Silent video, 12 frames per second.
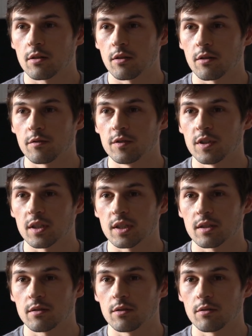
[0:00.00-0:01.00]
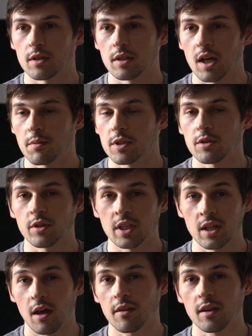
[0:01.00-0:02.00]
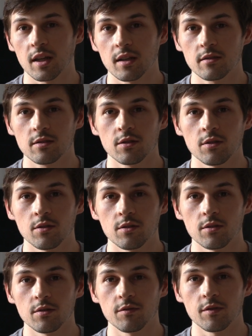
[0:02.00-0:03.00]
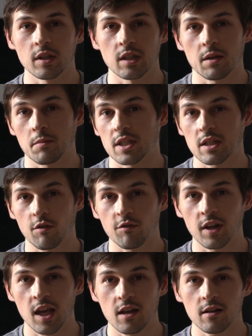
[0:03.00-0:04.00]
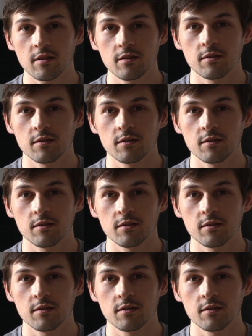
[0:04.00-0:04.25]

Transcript: of just doing absolutely nothing to feel like myself again.